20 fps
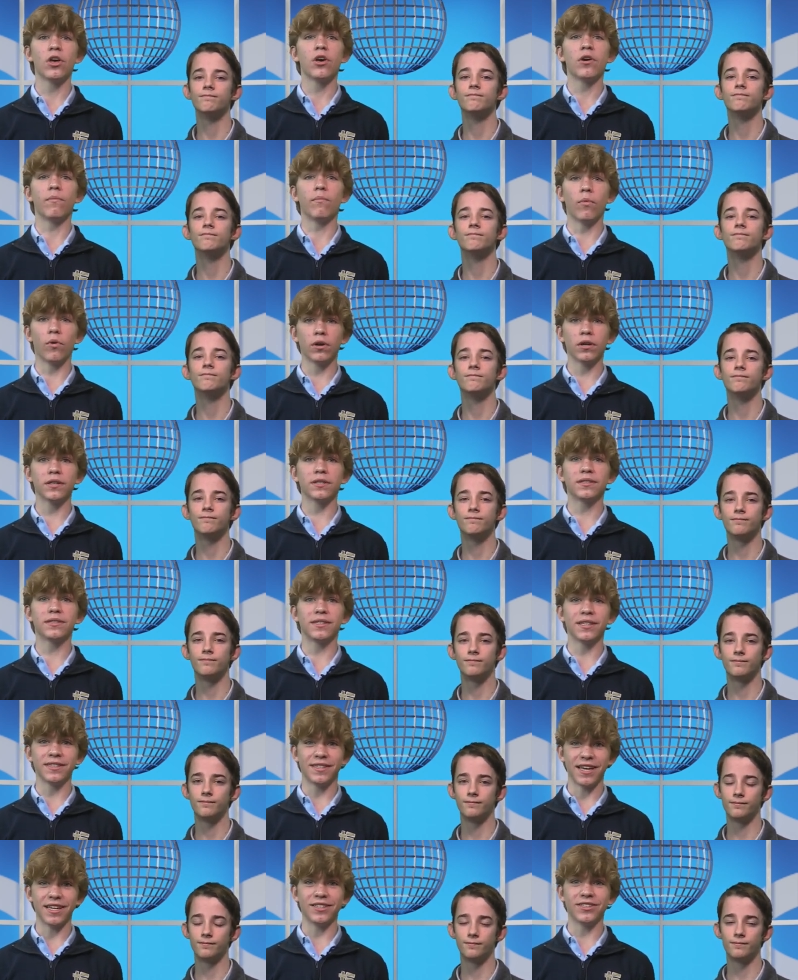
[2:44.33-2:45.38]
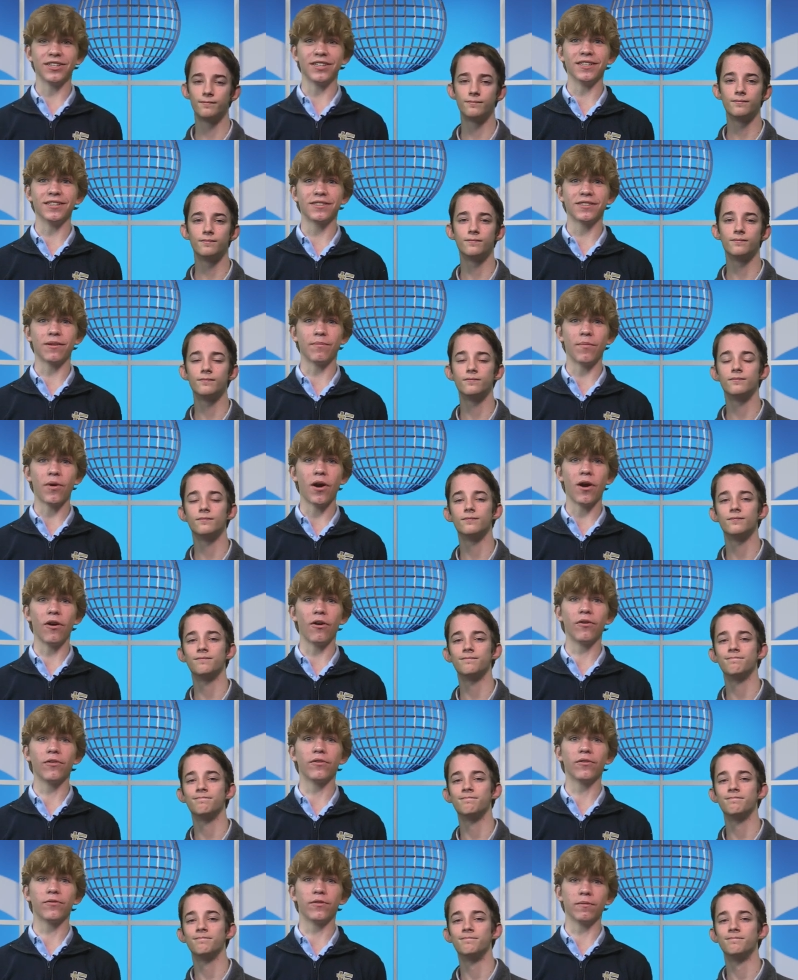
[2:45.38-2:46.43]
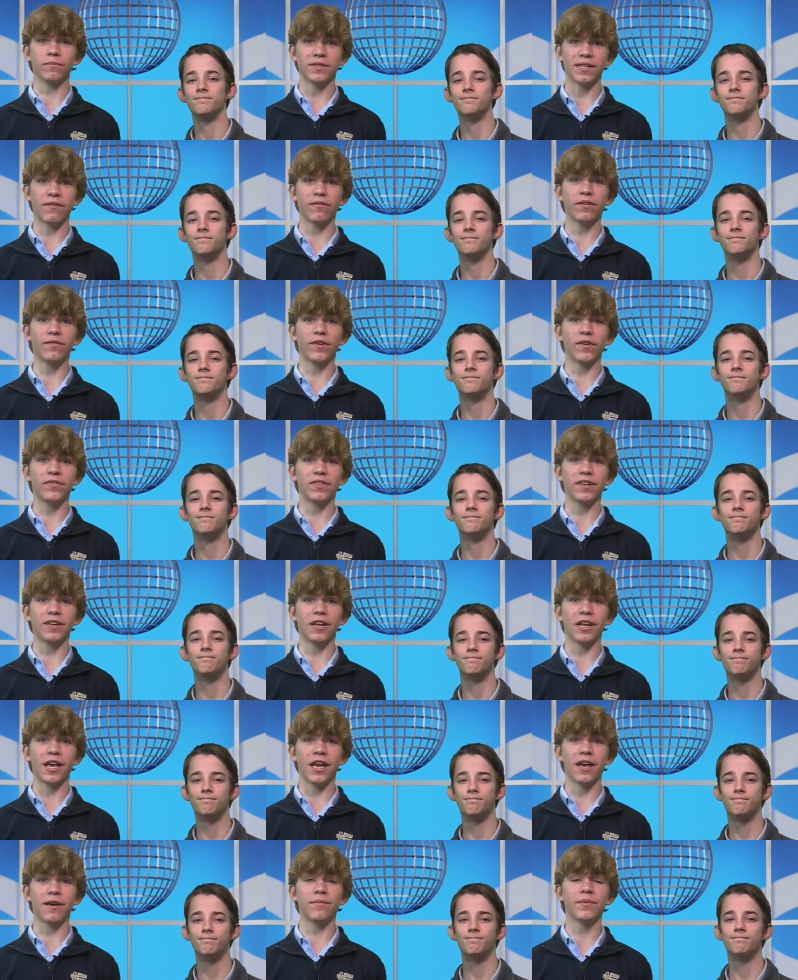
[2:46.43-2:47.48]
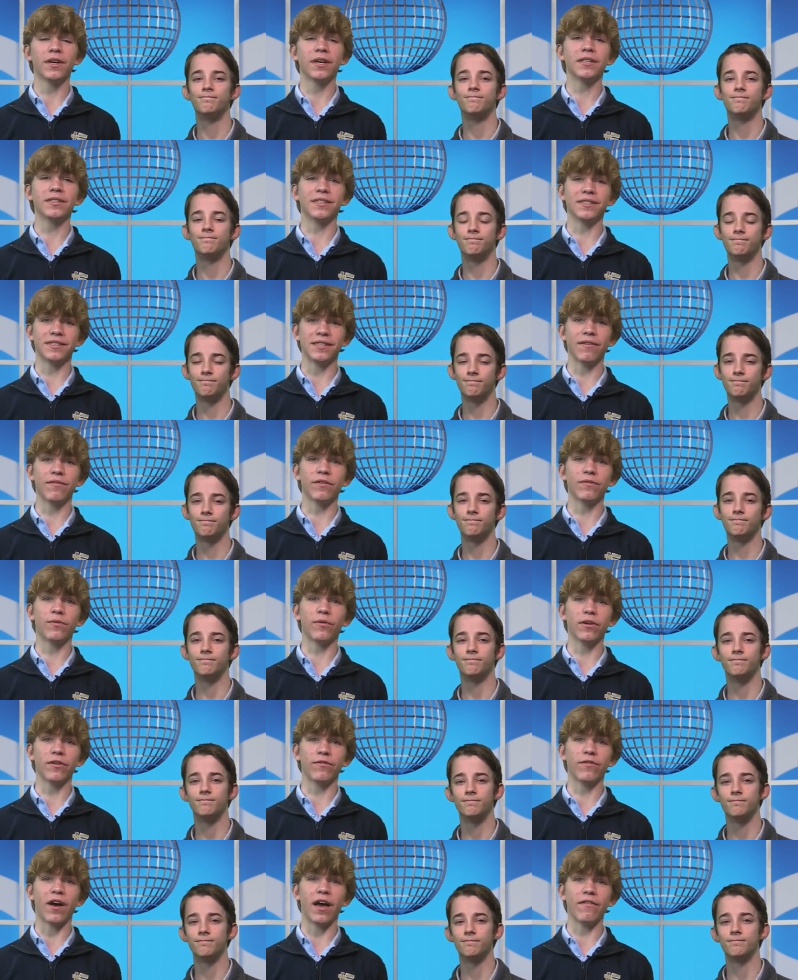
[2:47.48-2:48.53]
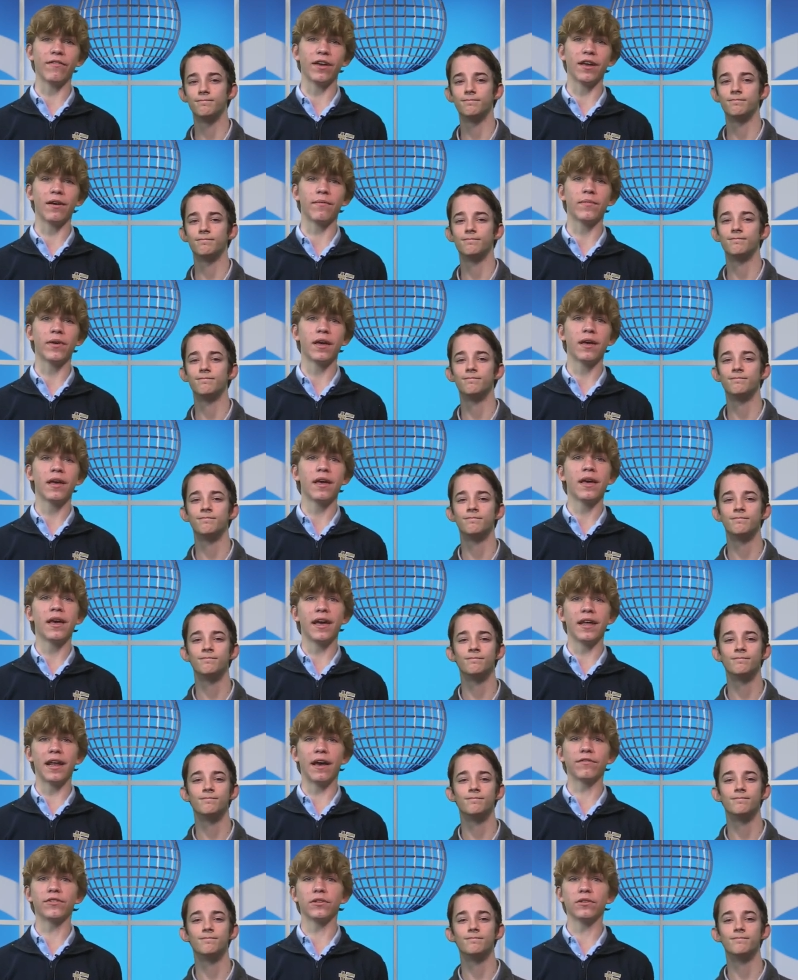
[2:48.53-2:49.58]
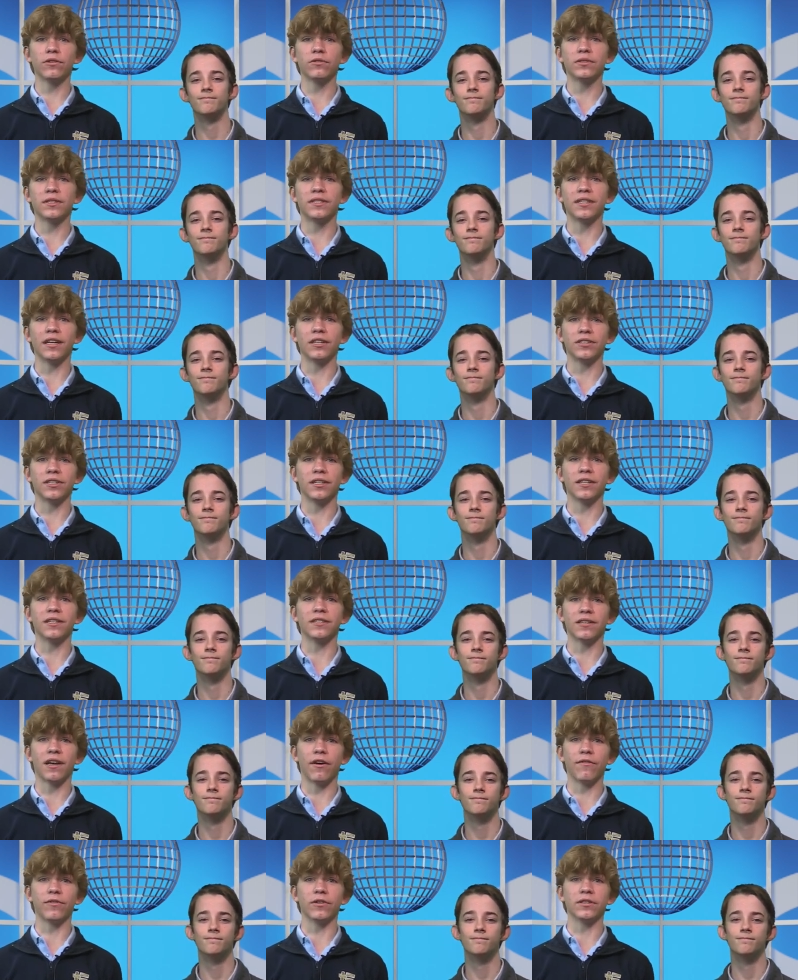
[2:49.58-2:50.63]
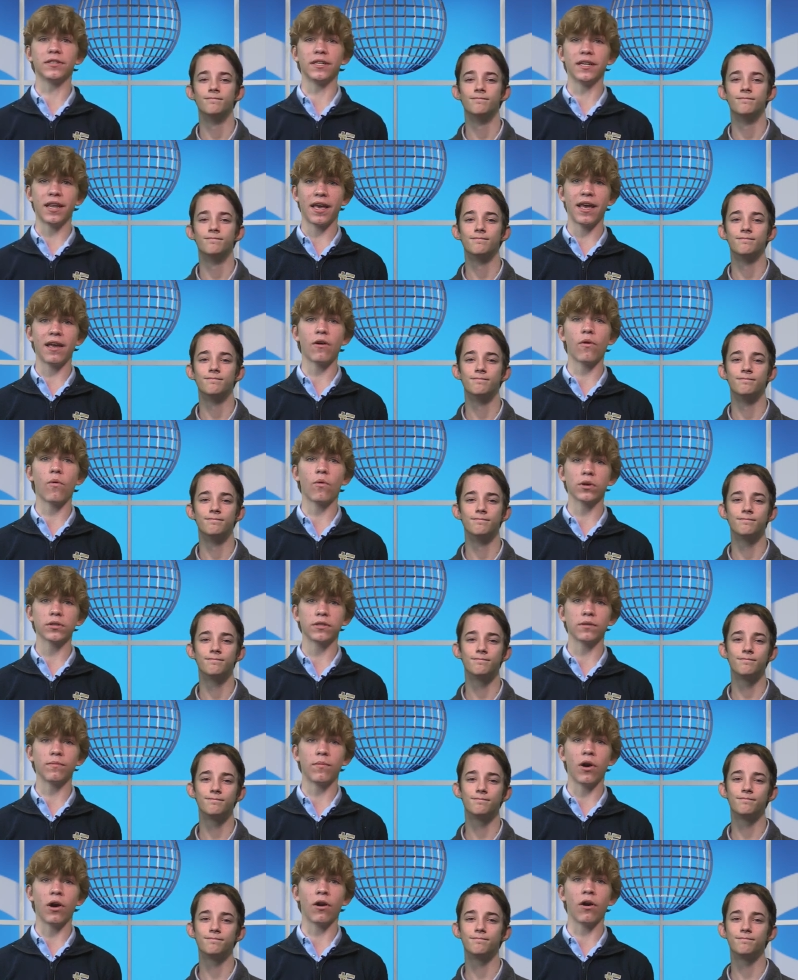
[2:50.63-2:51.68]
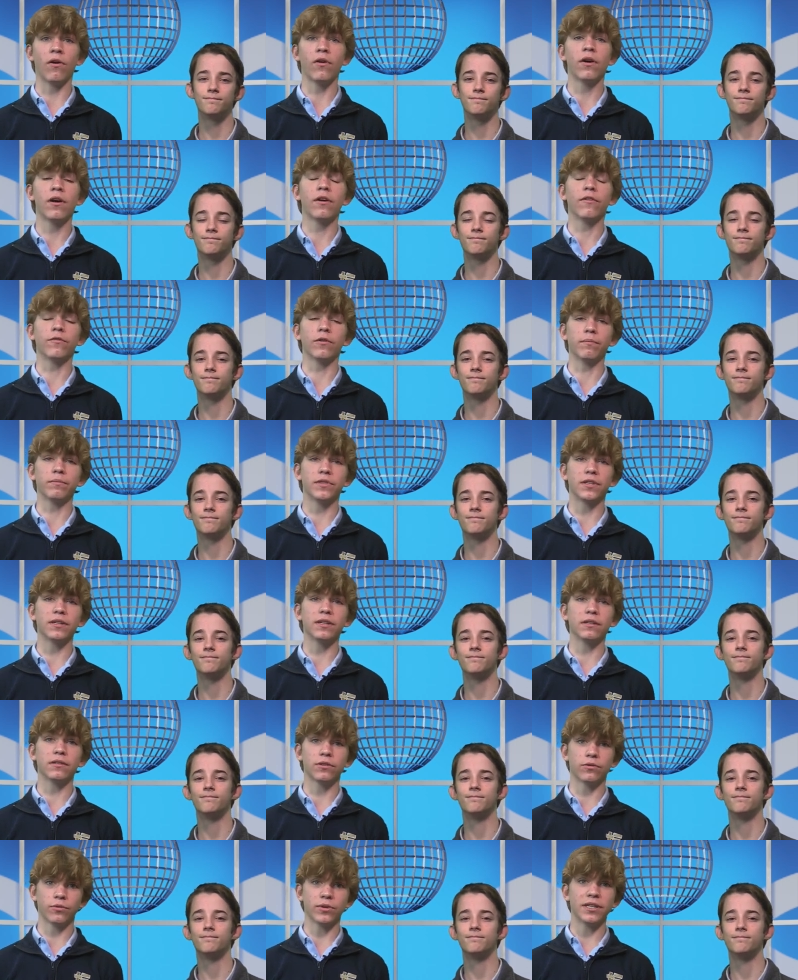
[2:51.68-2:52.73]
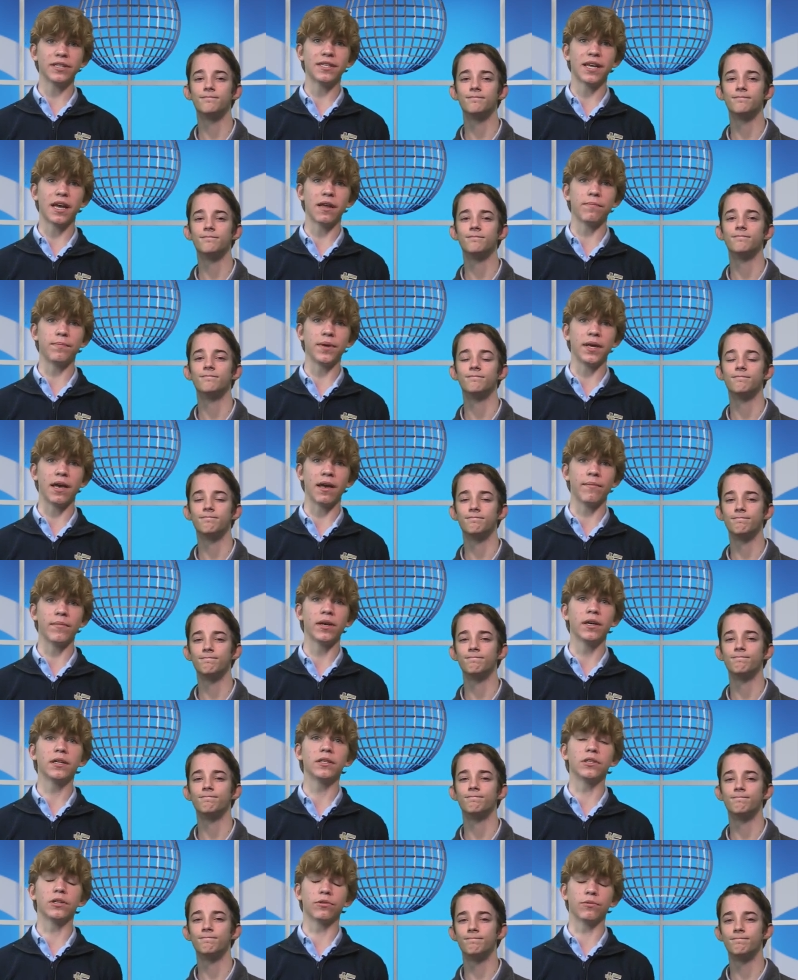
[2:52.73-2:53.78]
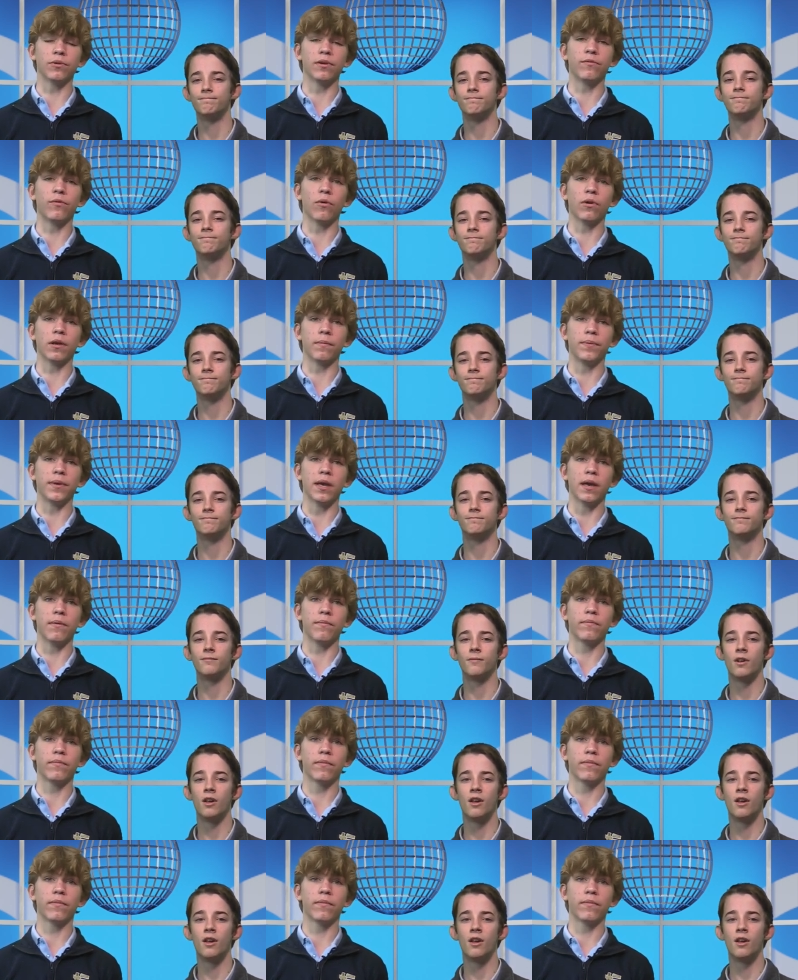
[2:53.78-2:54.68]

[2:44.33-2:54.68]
Speaker 1: Morning detention is tomorrow from 7.15 a.m. to 7.45 a.m. And afternoon detention is offered today or tomorrow from 3.10 p.m. to 3.40 p.m.